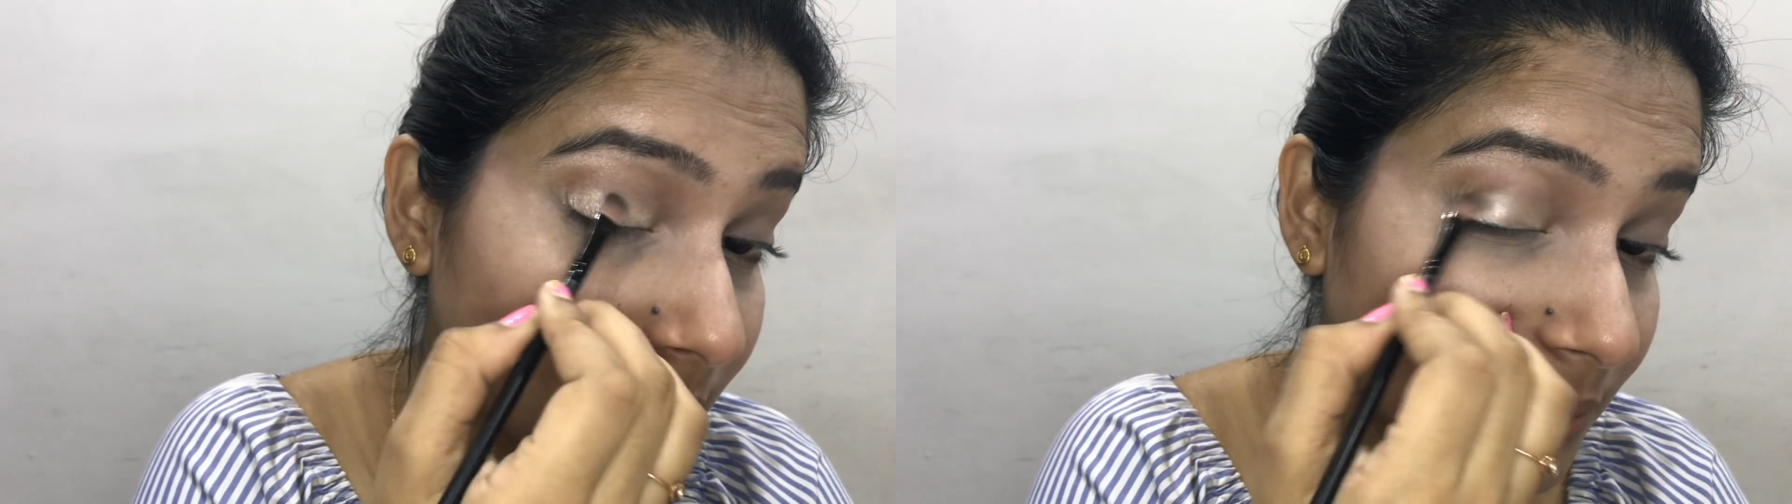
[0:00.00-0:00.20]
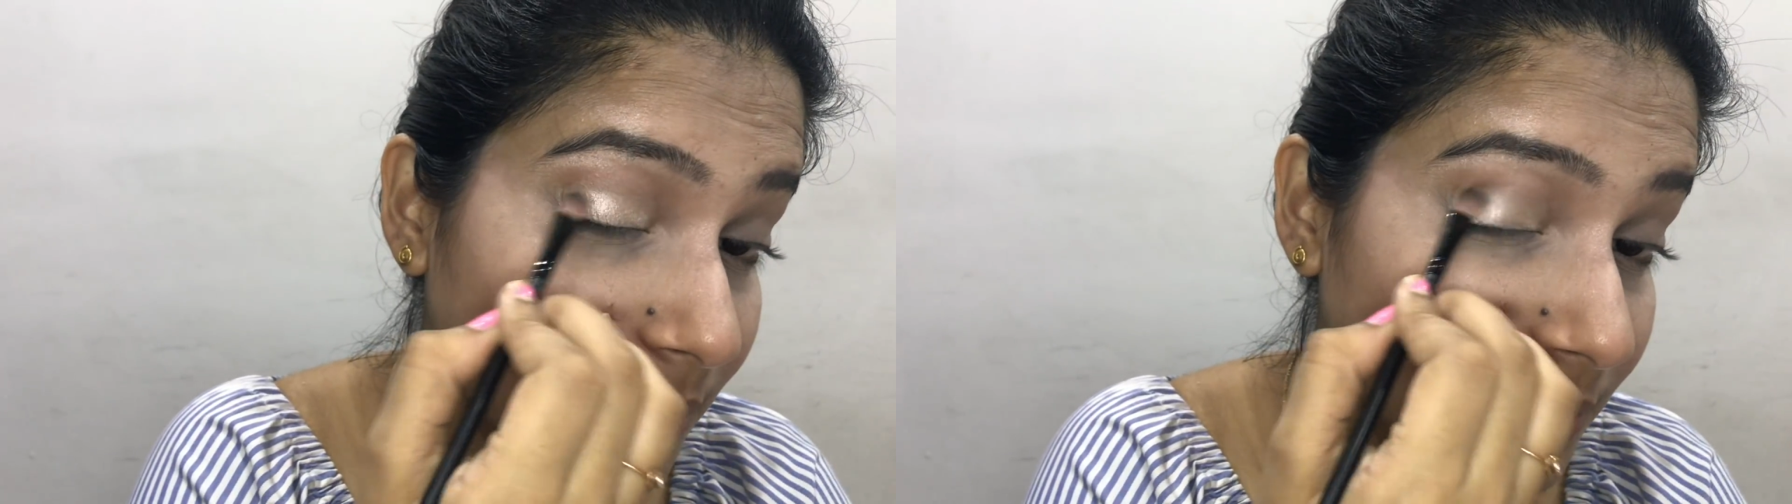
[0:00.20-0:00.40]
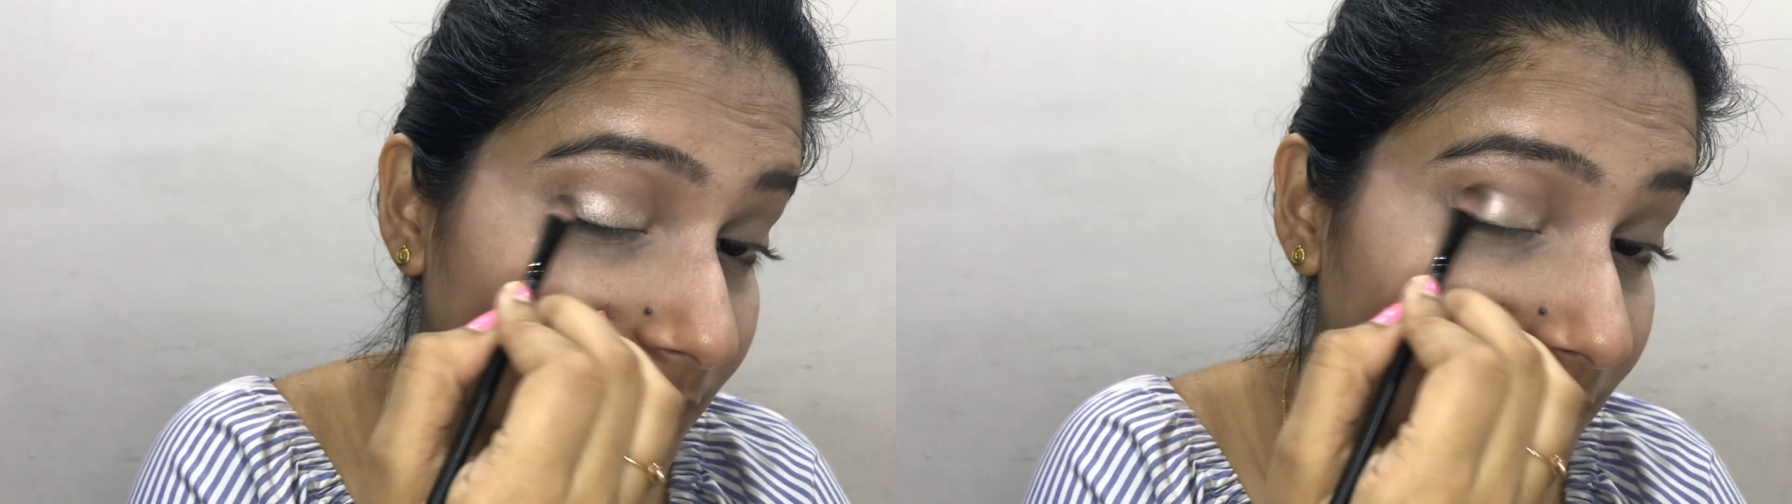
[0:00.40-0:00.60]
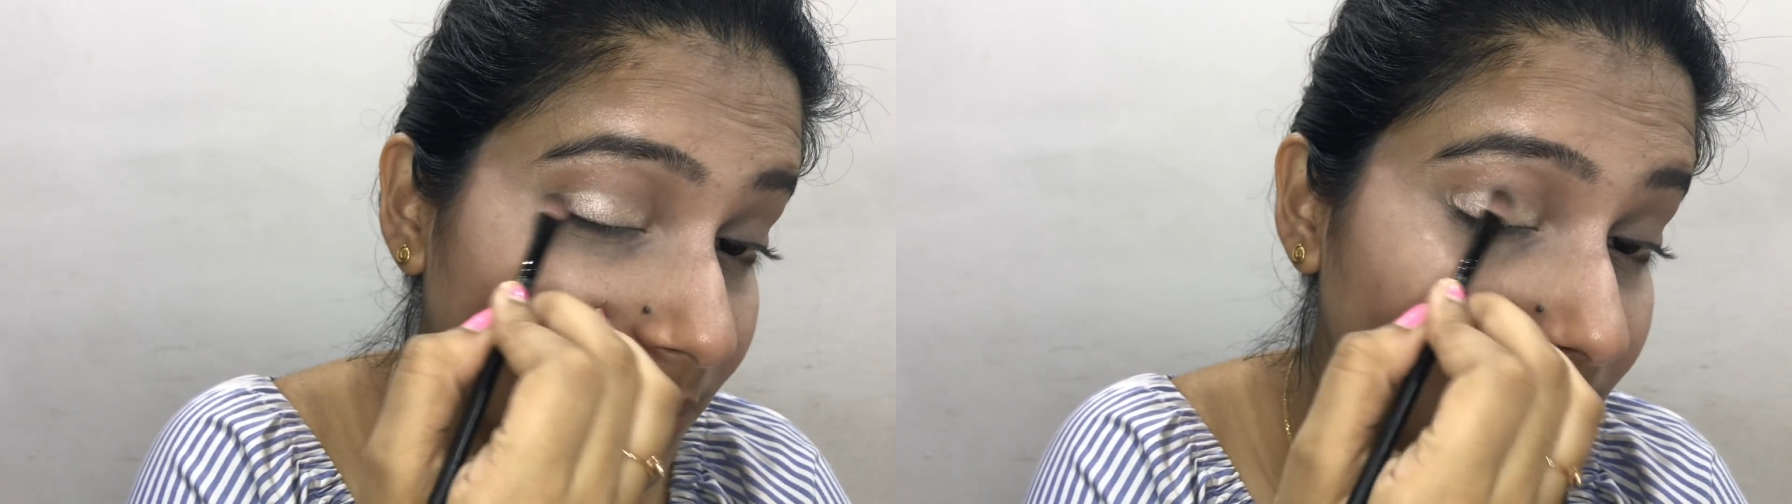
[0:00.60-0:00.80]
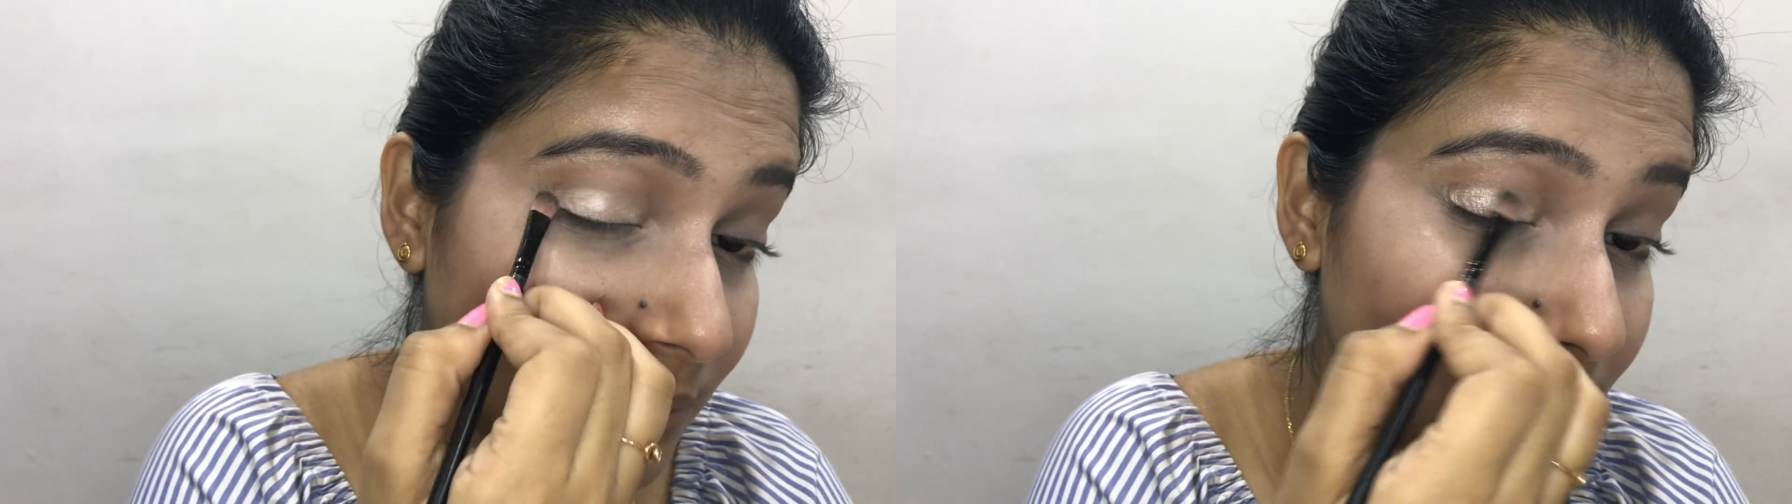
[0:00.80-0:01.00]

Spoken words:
pearl color,